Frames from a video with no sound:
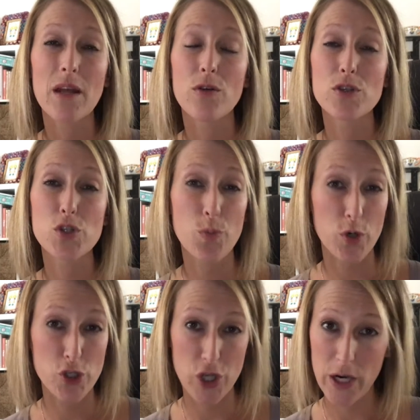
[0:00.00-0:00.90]
a
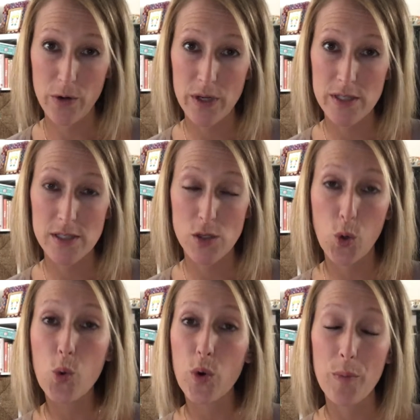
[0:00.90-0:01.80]
super generous
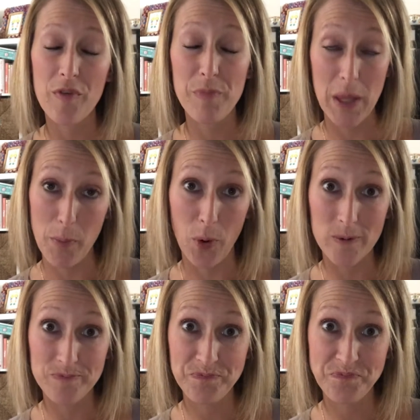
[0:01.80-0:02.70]
group of
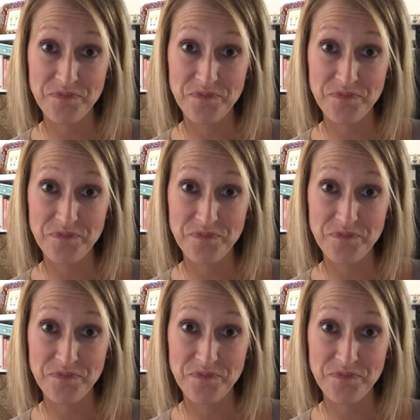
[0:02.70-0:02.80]
people.